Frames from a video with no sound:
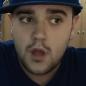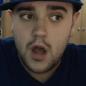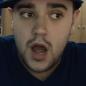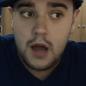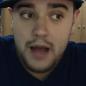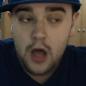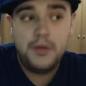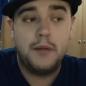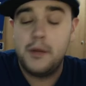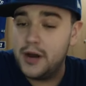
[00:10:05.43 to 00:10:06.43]
I'll
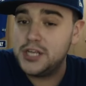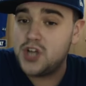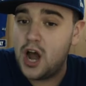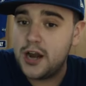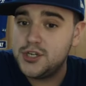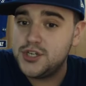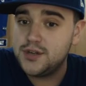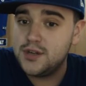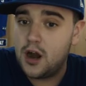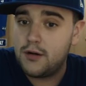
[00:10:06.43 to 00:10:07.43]
be at my buddy's cottage,
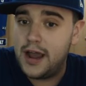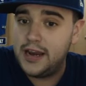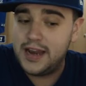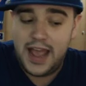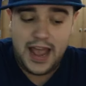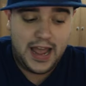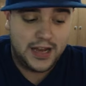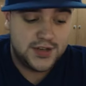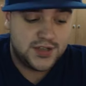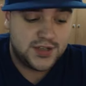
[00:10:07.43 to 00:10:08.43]
all right?
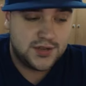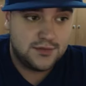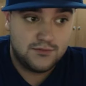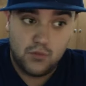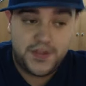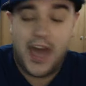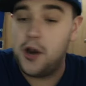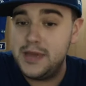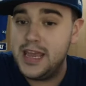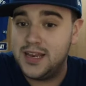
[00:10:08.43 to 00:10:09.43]
And what that'll
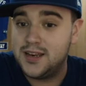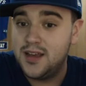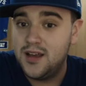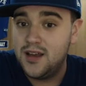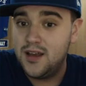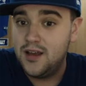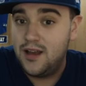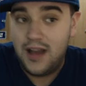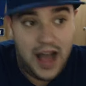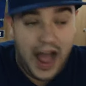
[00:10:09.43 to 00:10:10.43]
mean,
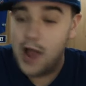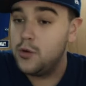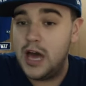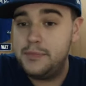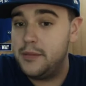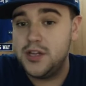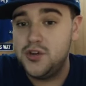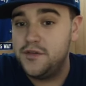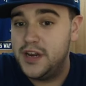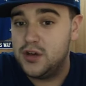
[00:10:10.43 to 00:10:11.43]
I will not be able to
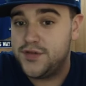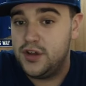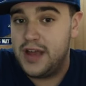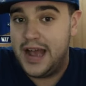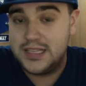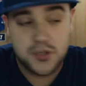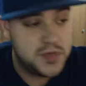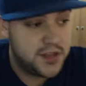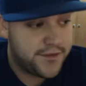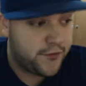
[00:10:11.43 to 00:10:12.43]
do videos for you guys. This will
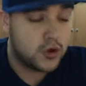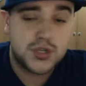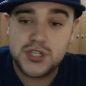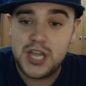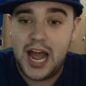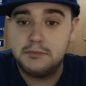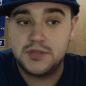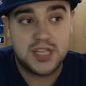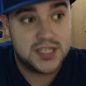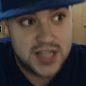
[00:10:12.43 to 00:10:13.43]
be the first time
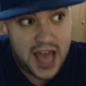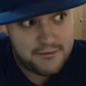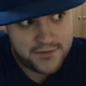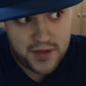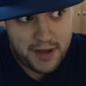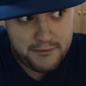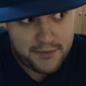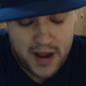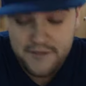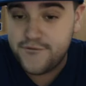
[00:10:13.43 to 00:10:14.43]
since
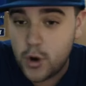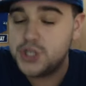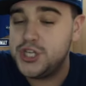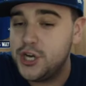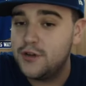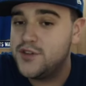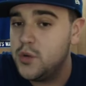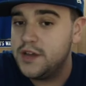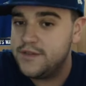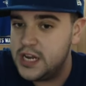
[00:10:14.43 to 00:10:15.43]
my first year of
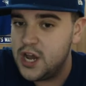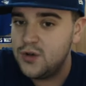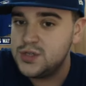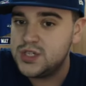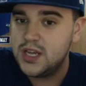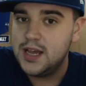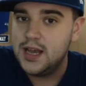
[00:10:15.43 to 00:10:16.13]
doing videos